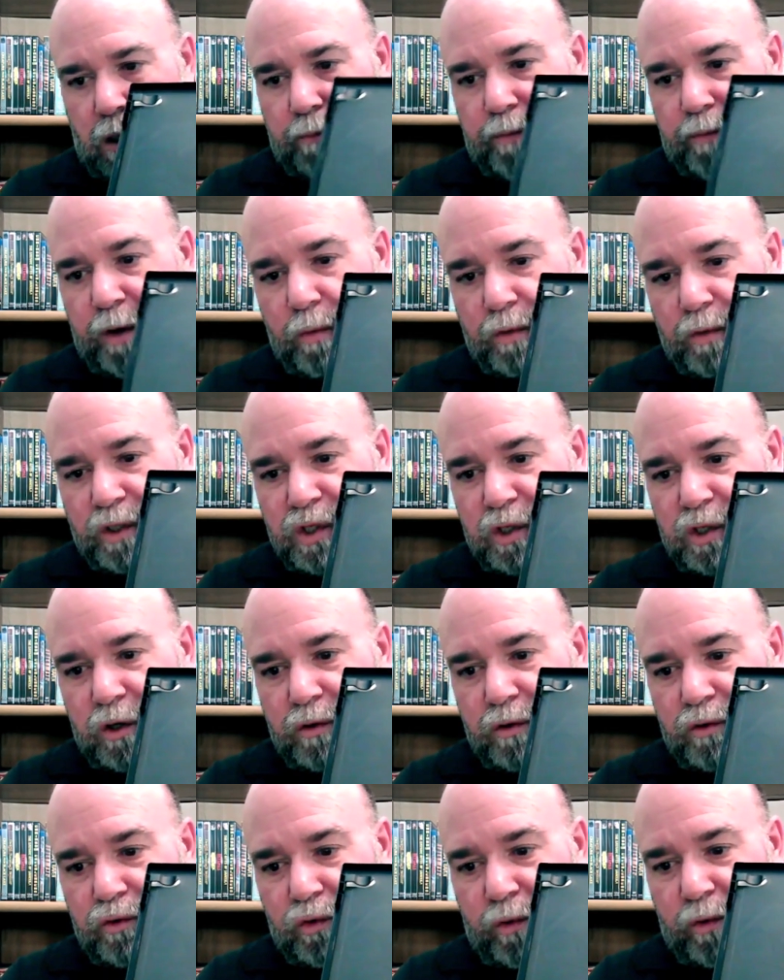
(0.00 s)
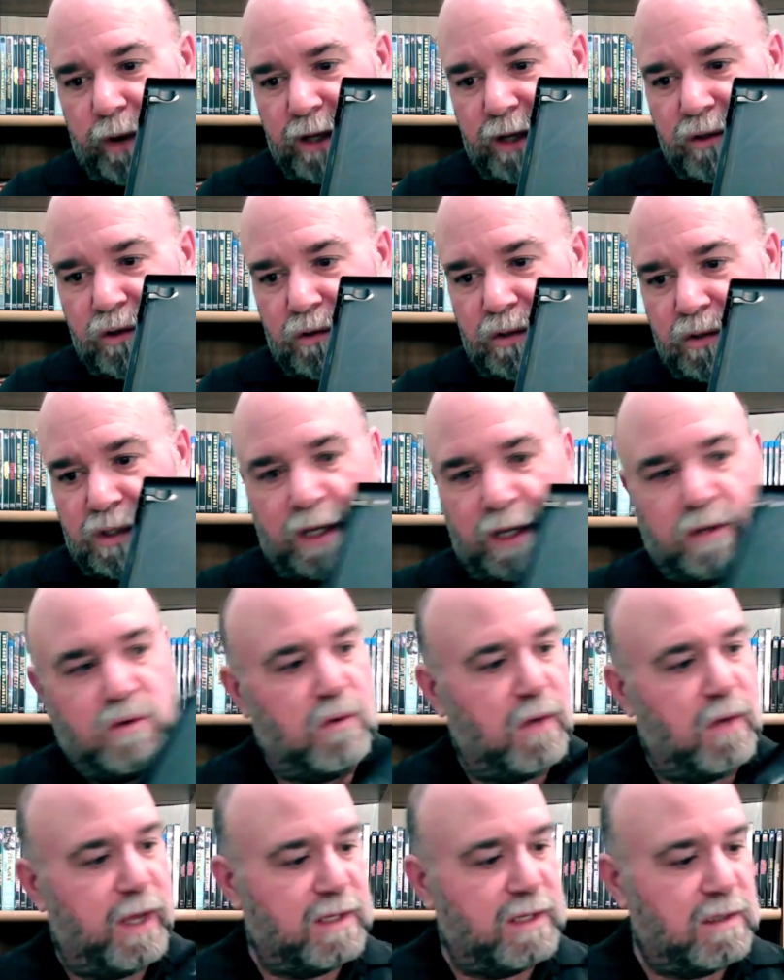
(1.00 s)
But with certain directors, I
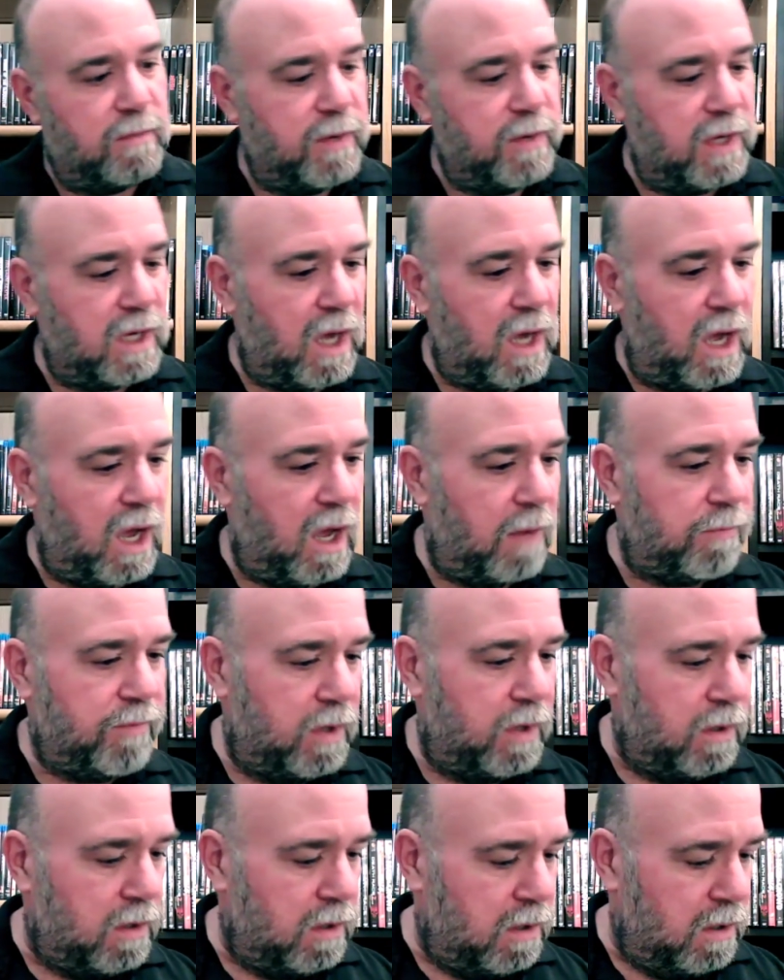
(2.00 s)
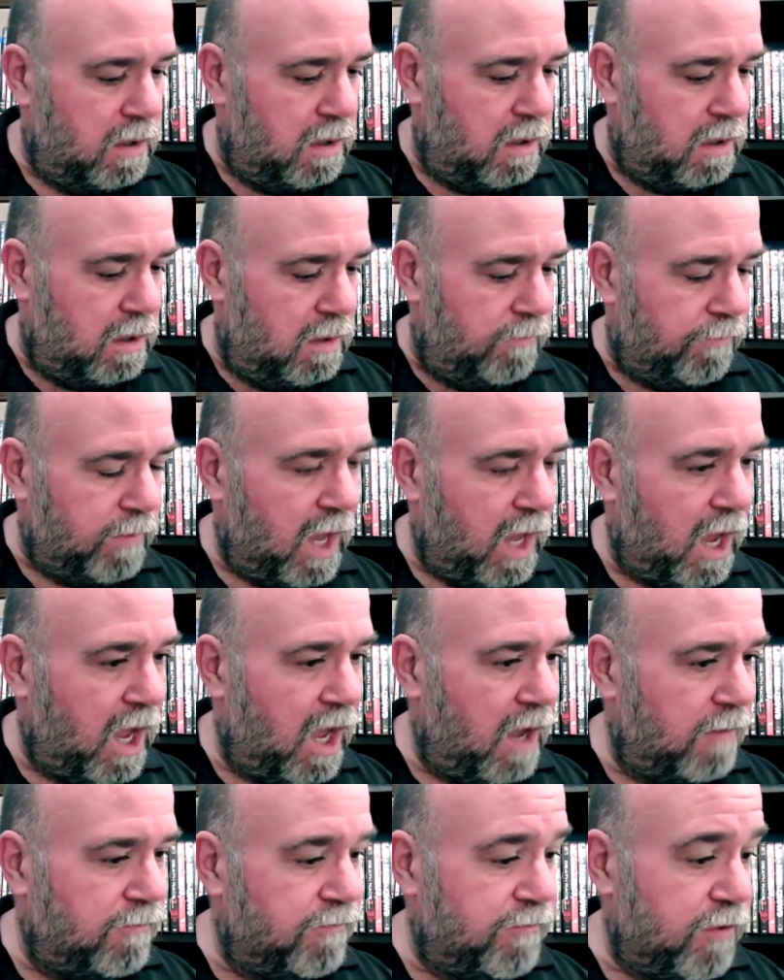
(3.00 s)
do like to pick up
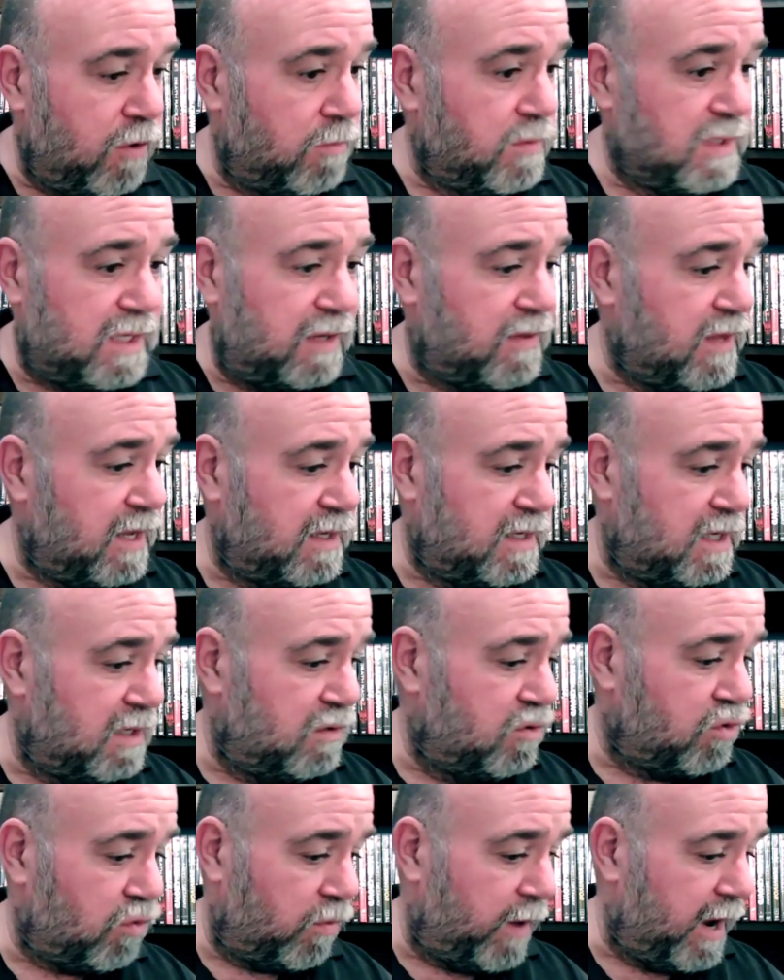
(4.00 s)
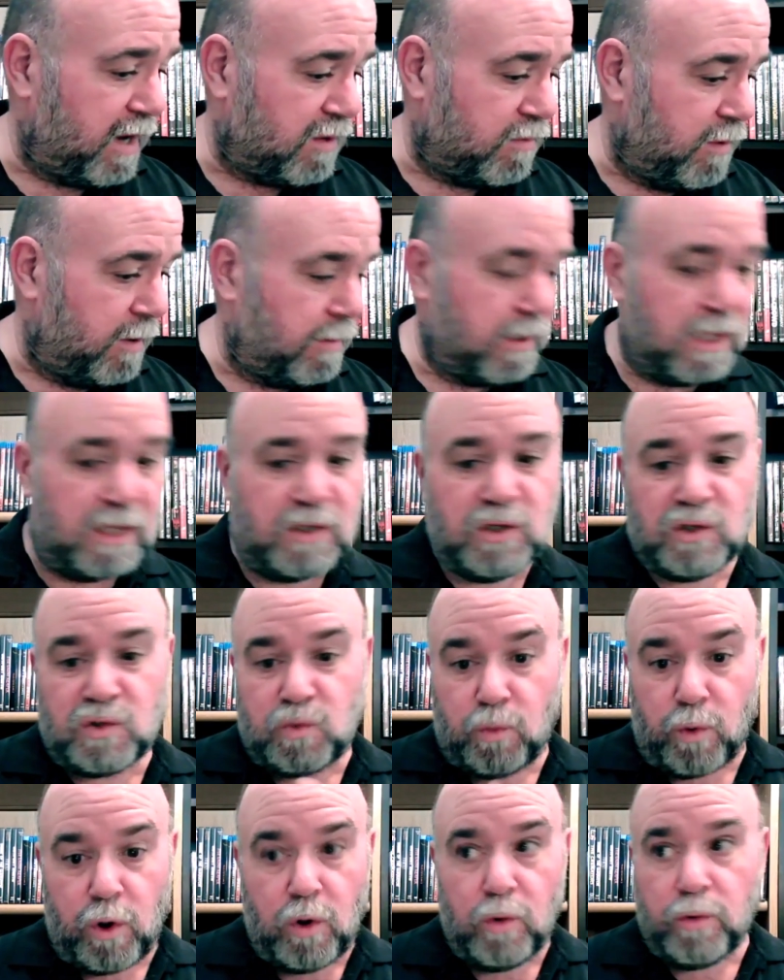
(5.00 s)
films that they didn't direct. Maybe they just
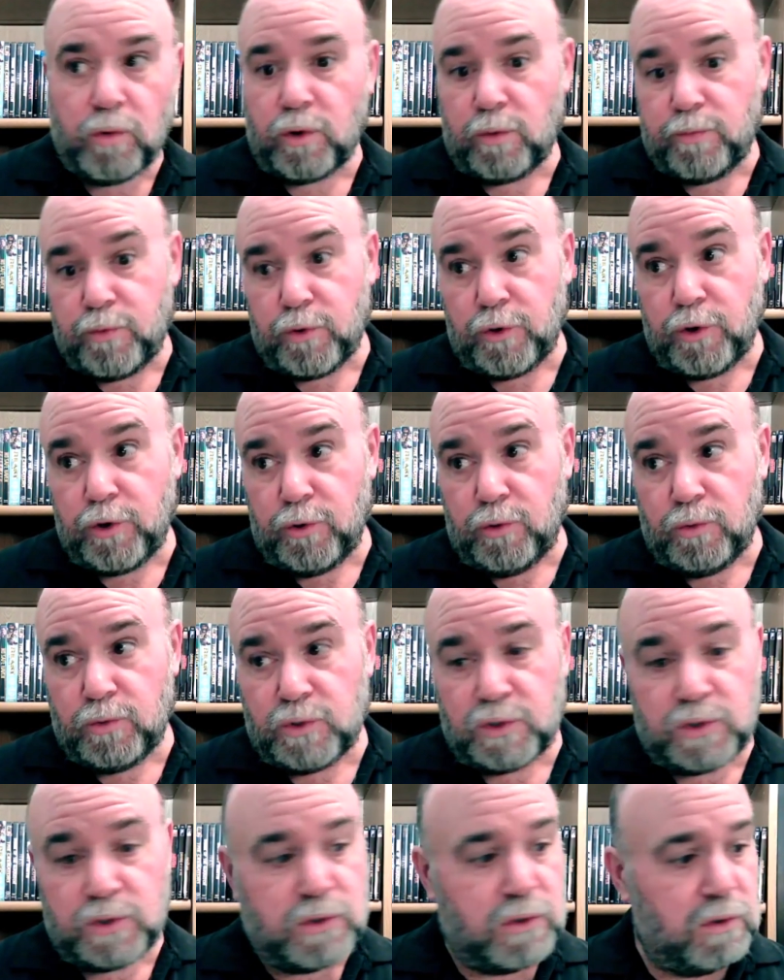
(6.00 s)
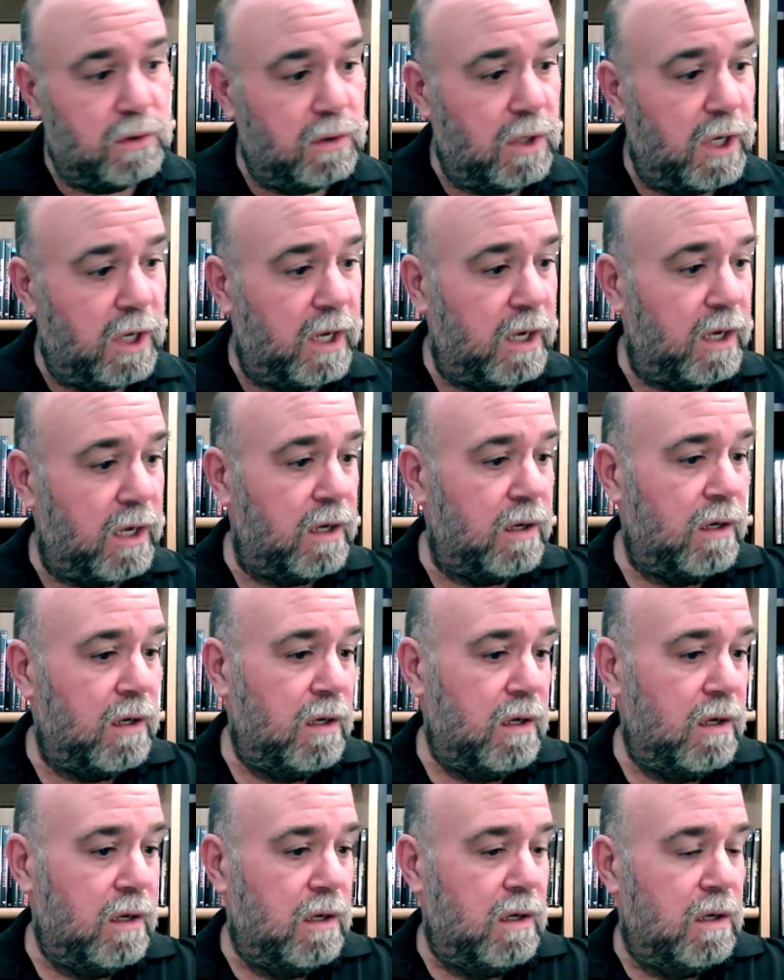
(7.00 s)
wrote or produced.
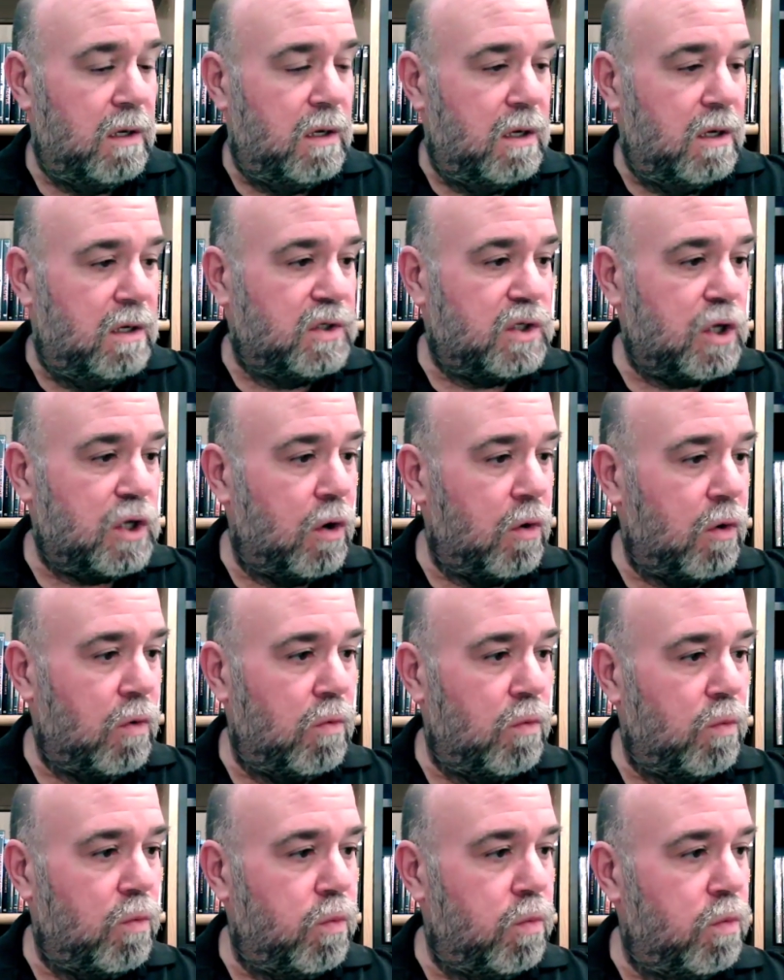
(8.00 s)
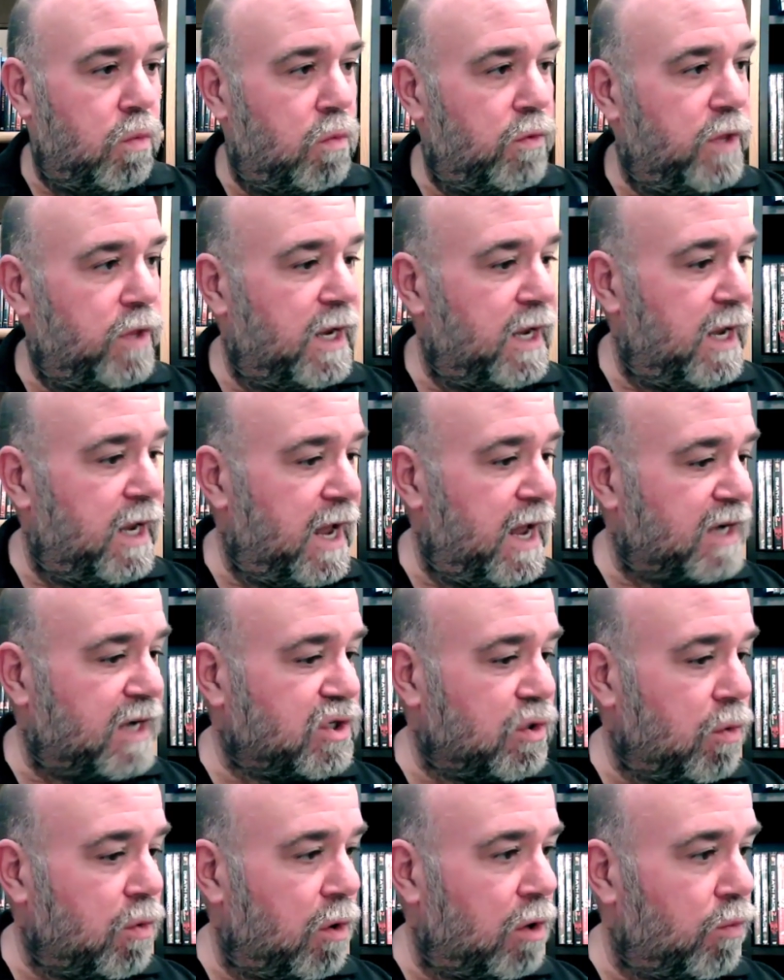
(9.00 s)
So the
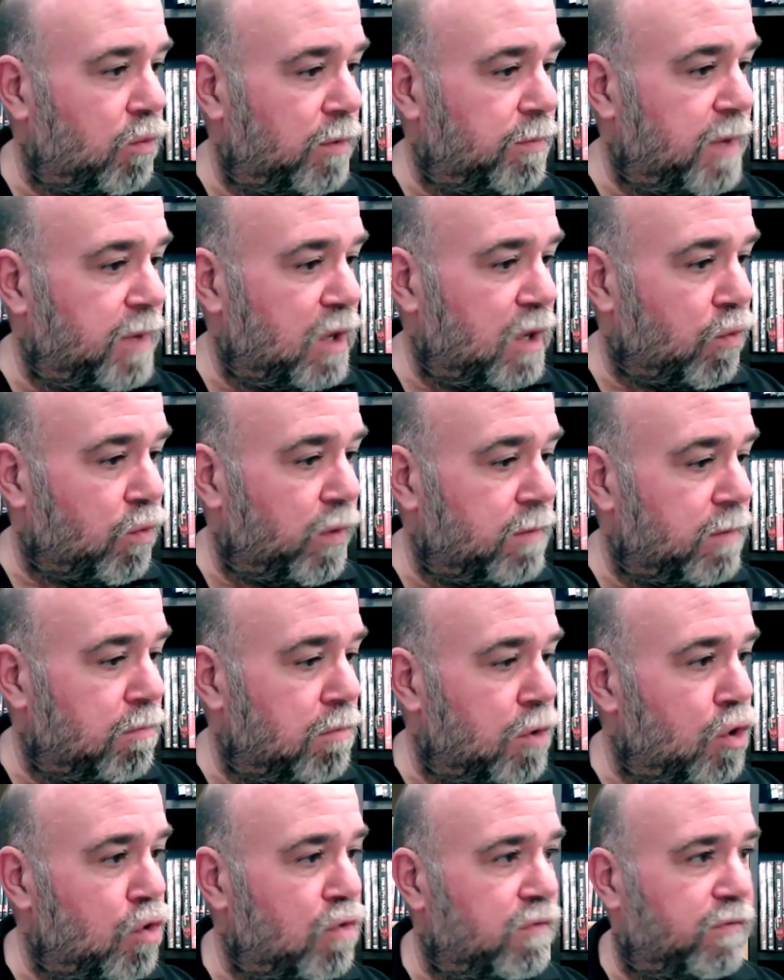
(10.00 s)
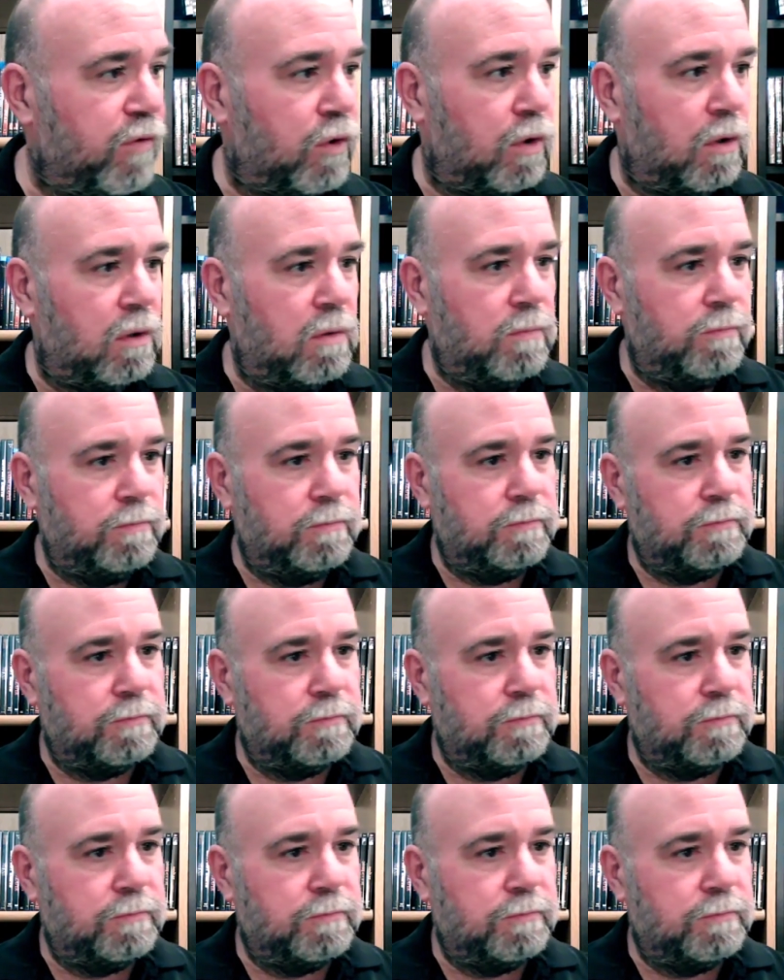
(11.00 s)
next one would be Removal.